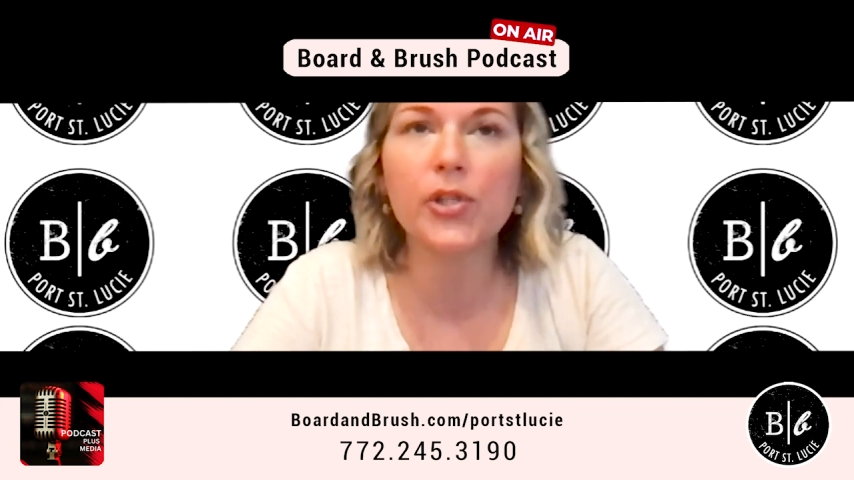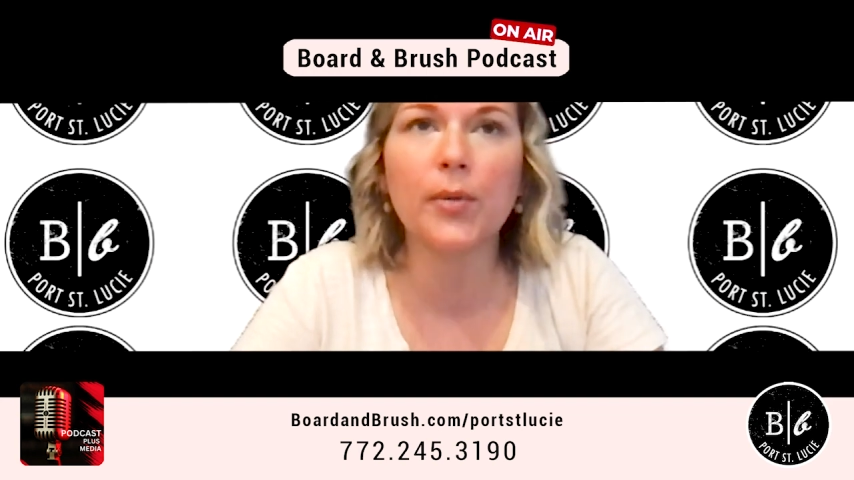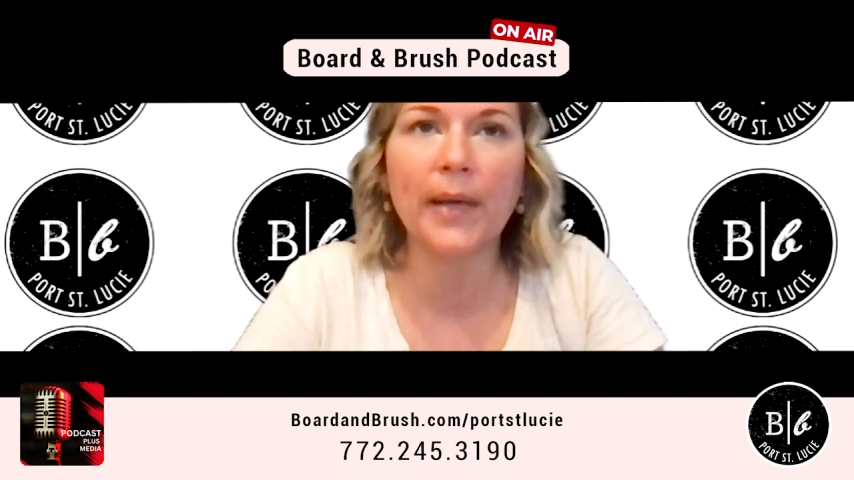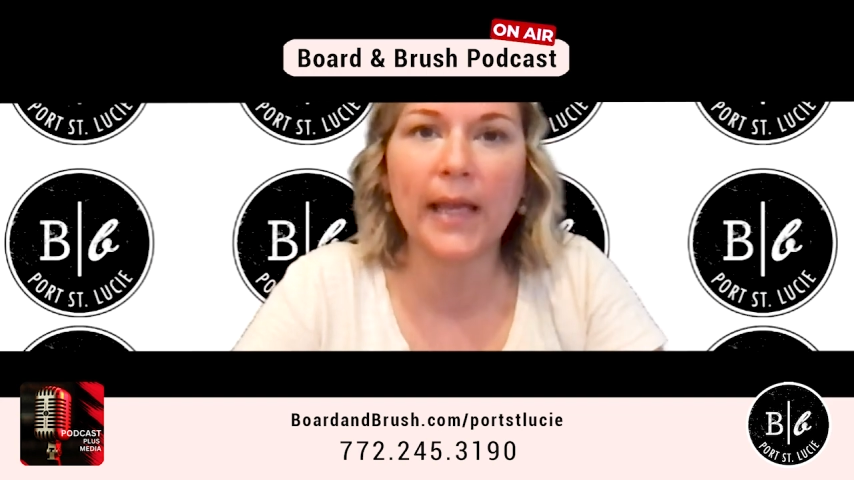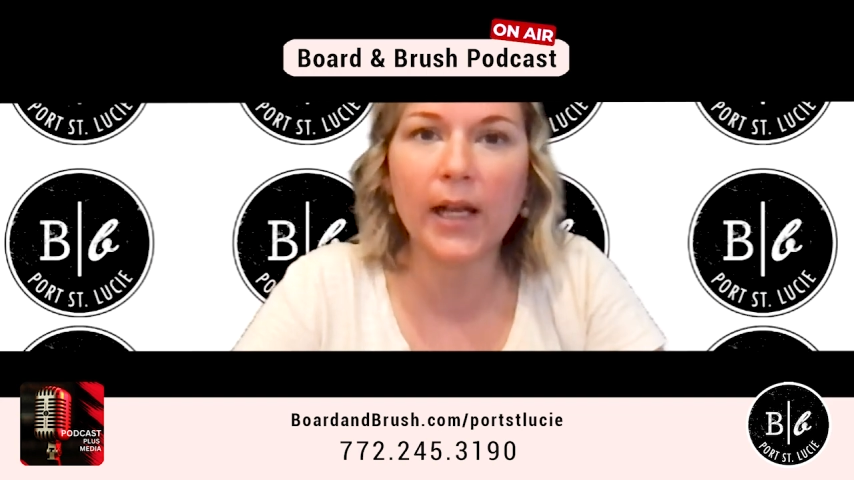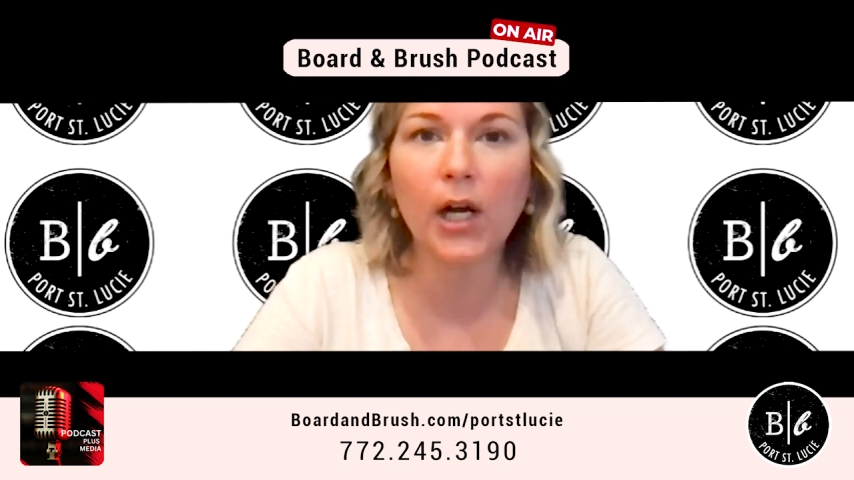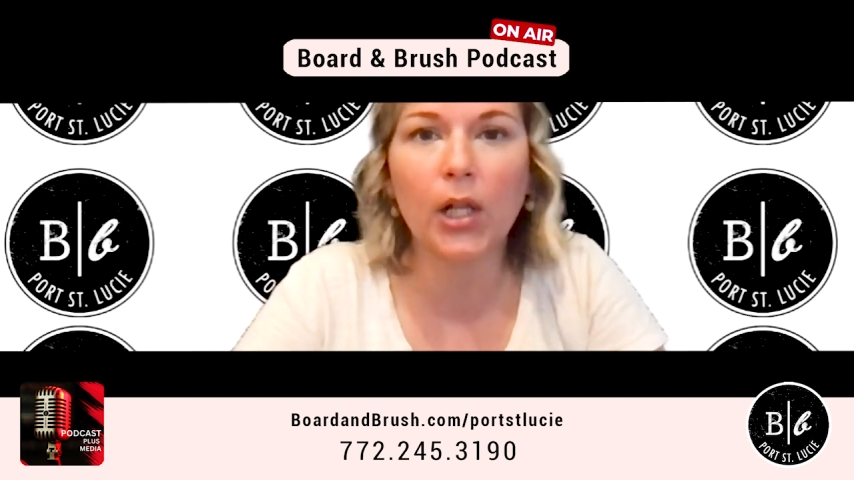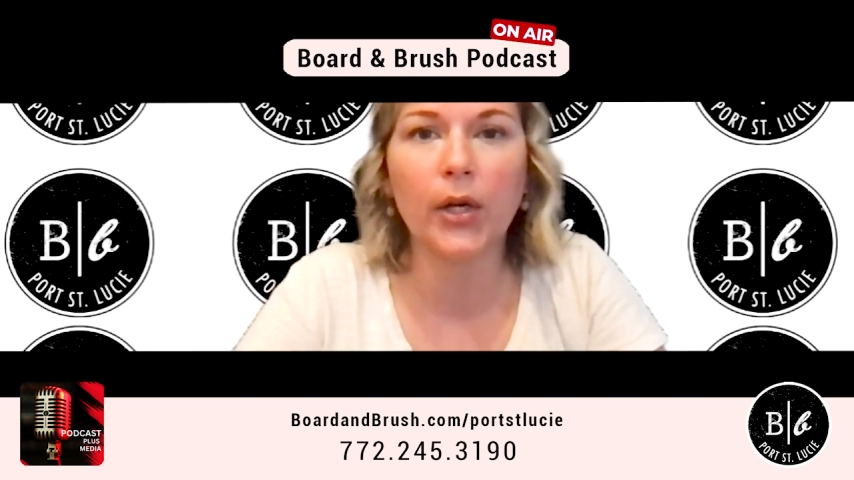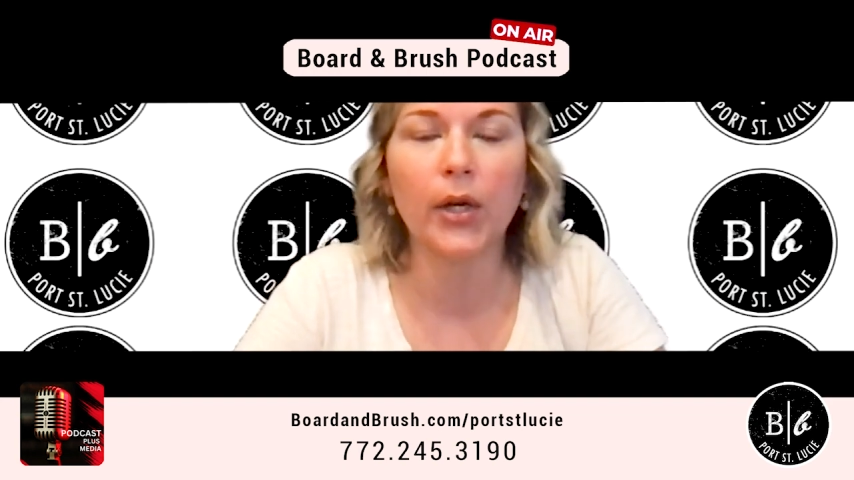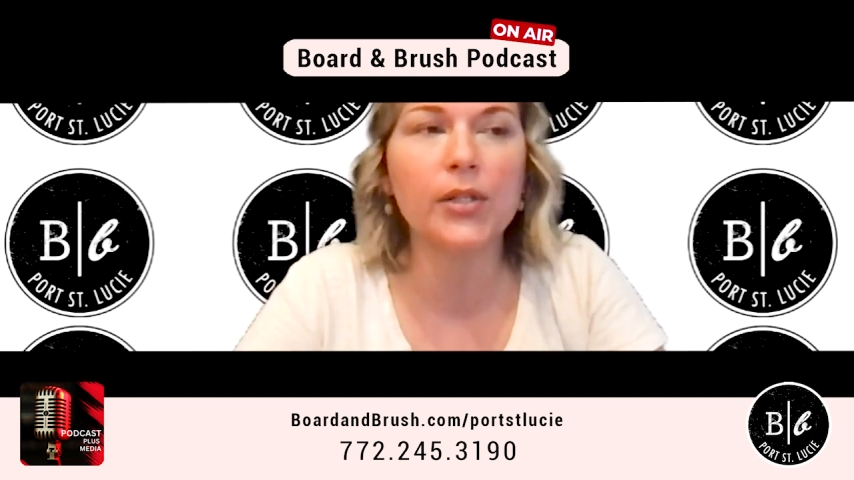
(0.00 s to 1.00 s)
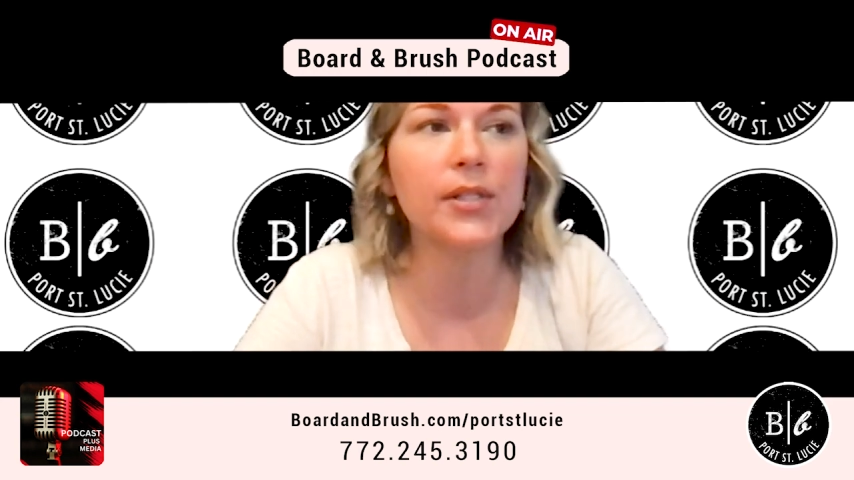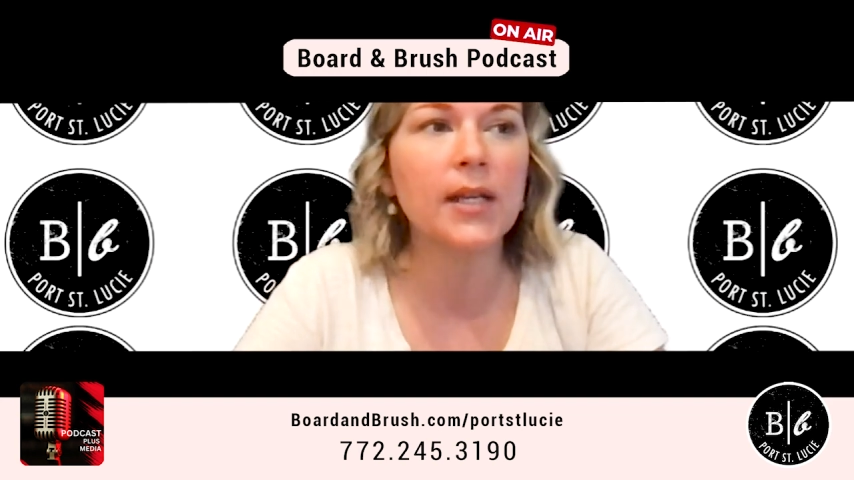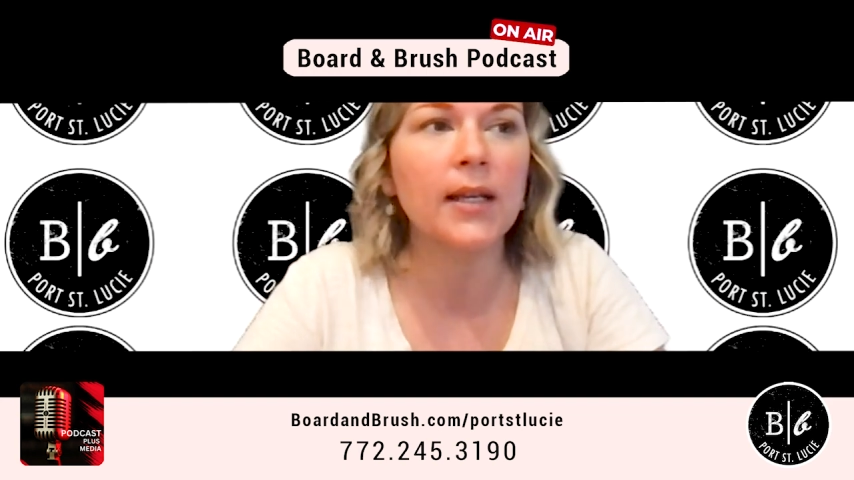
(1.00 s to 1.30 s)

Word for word: your paint colors,